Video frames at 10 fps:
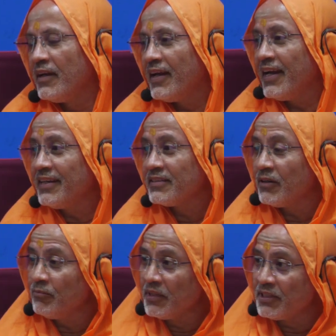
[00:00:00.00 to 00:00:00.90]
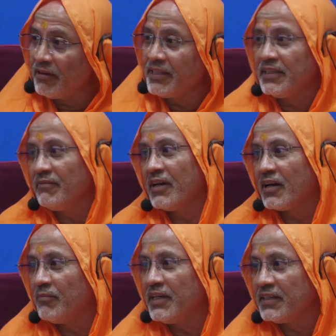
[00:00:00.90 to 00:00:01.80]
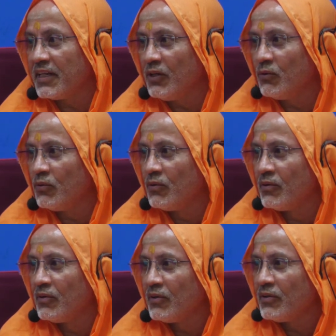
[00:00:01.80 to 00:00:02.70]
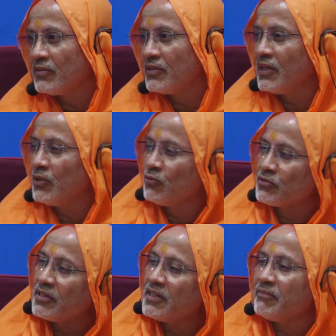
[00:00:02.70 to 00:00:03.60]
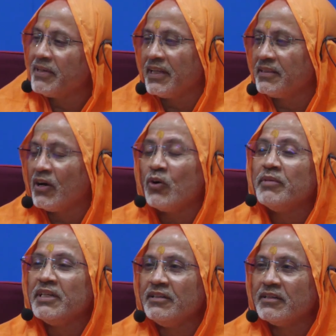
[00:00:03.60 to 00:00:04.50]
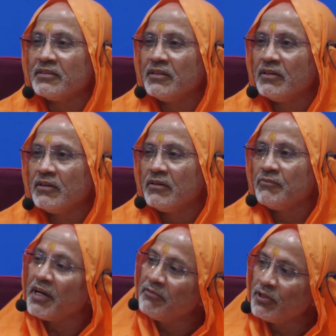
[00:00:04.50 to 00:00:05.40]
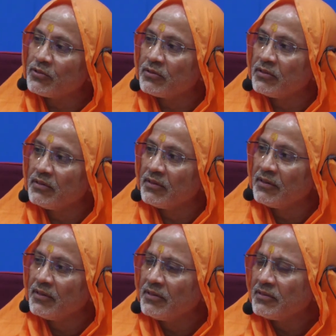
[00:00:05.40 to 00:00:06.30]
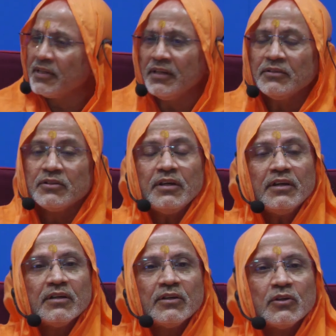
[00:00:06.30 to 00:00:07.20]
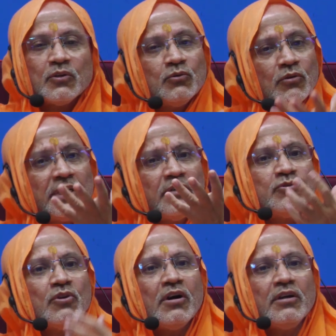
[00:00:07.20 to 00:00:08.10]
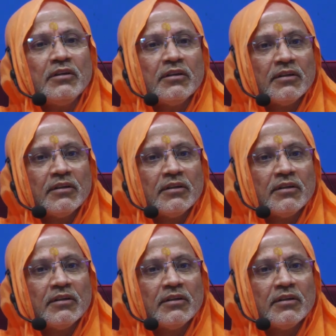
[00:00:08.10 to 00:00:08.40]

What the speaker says: And some Advaiti will come and tell you, see, you studied Vedanta how many years? 5 years. Still, see, you don't have joy.